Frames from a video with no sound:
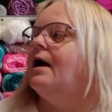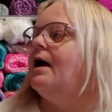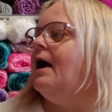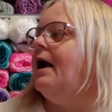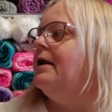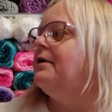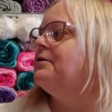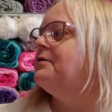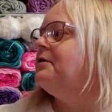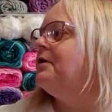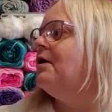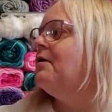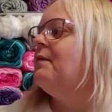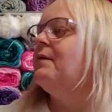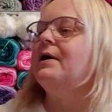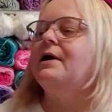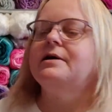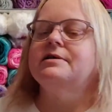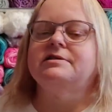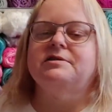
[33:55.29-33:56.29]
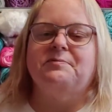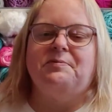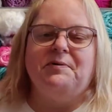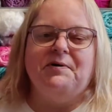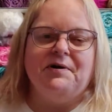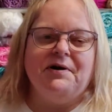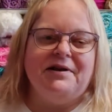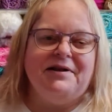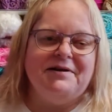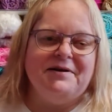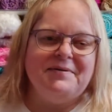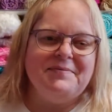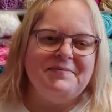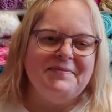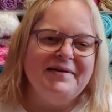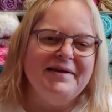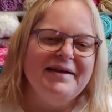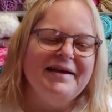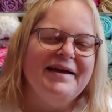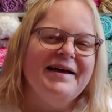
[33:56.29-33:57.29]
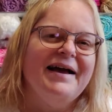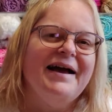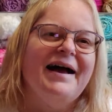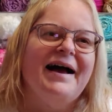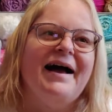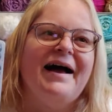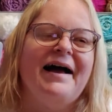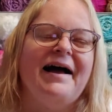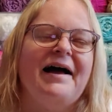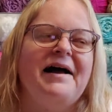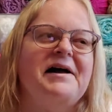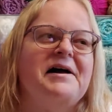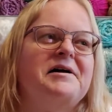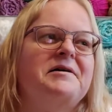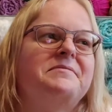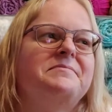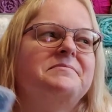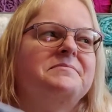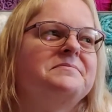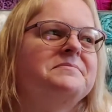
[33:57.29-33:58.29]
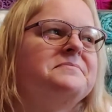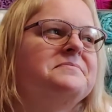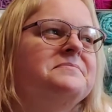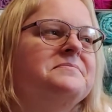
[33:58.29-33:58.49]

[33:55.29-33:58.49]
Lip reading: I don't know where else to put them.